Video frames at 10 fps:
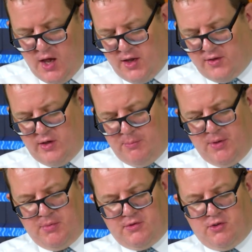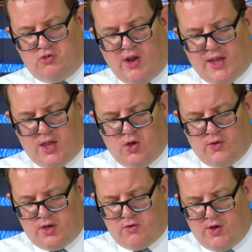I think some people are just dragging on
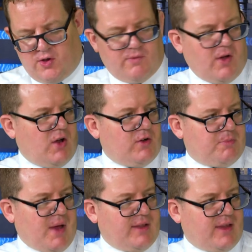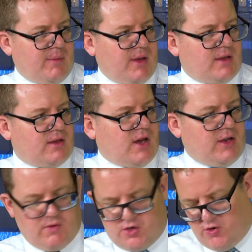the coronavirus pandemic
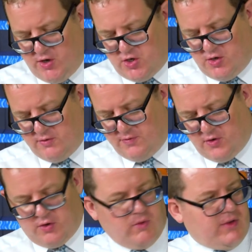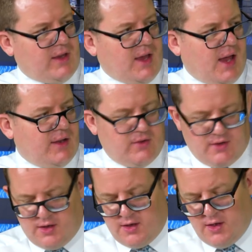kind of restrictions for as long as they can yeah.
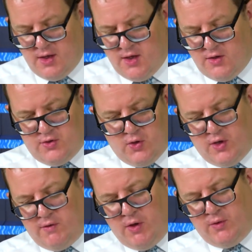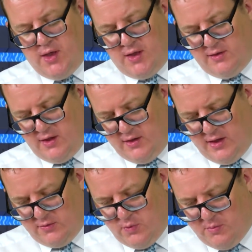to yeah. suit their own needs. That,
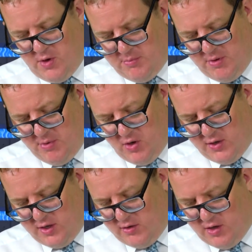that's what might be behind it.